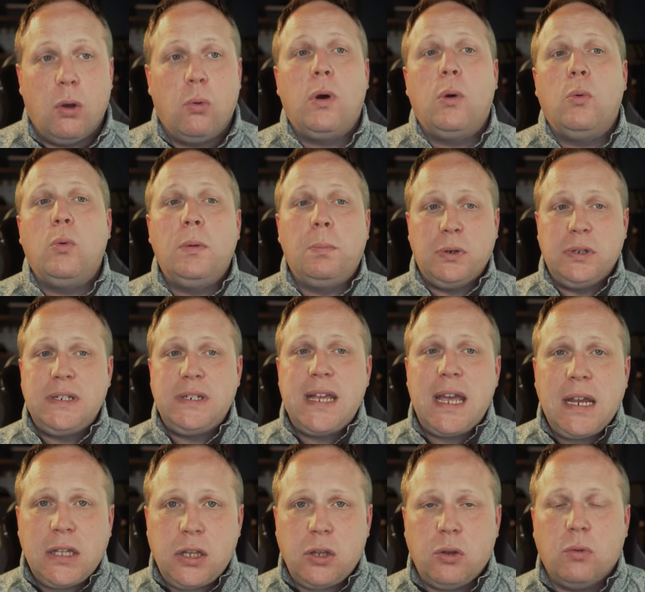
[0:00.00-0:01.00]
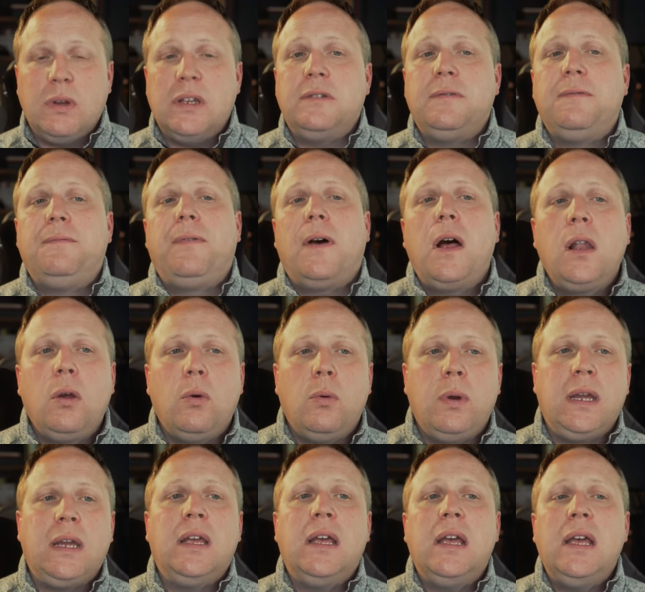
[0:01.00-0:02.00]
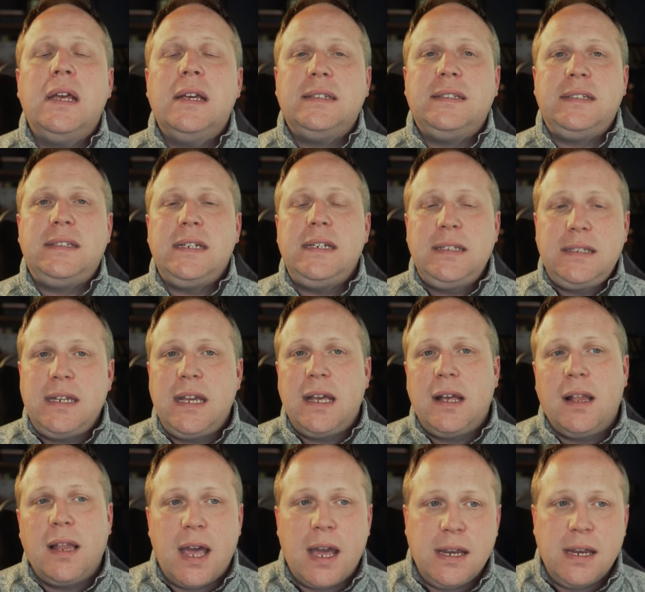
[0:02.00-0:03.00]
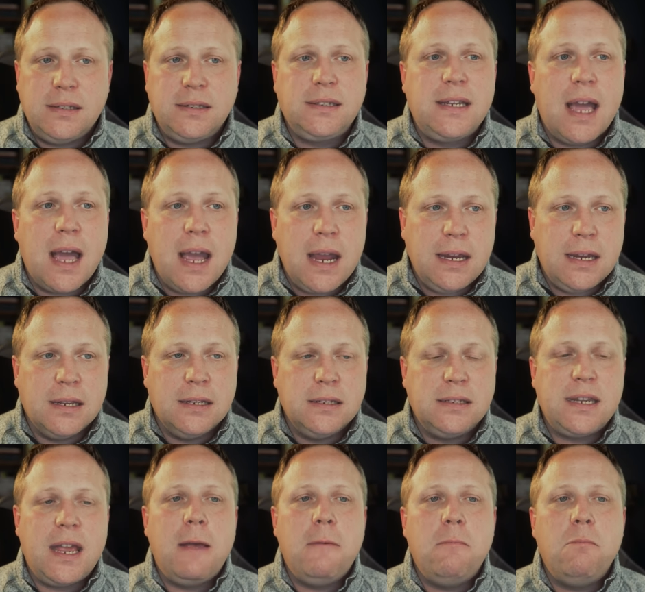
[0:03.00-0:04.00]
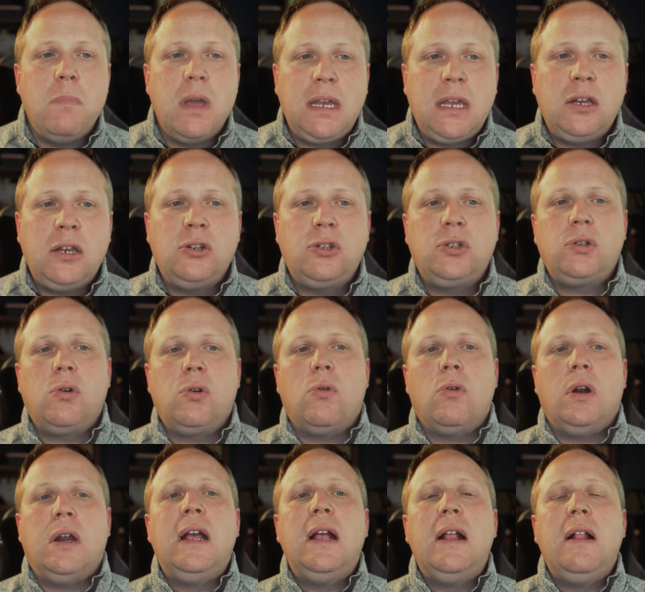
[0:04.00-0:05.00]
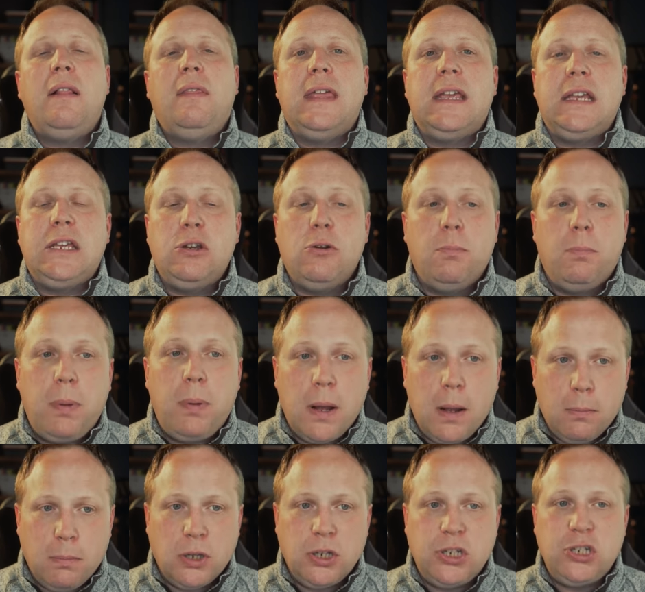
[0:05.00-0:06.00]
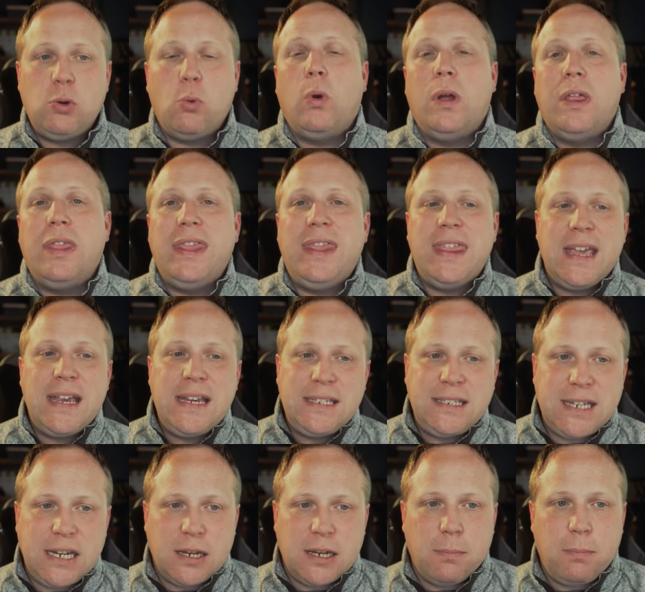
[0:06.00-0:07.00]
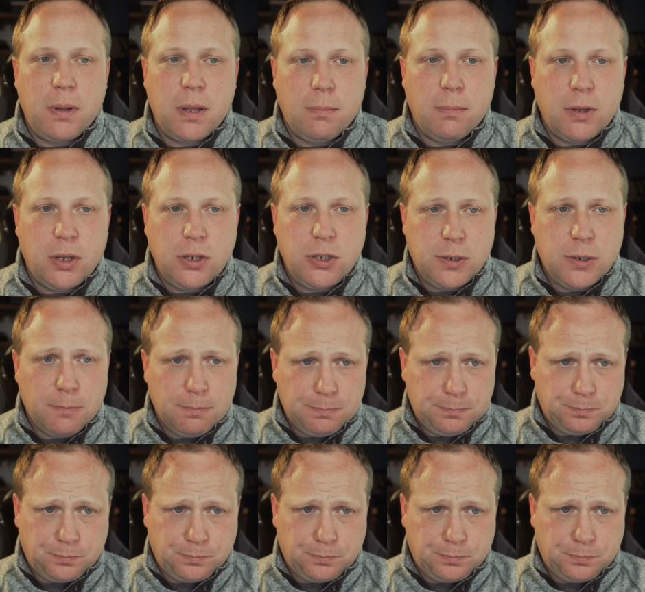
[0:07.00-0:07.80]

What will protect you is following CCLI's guidance and making sure that you publish what they say to publish.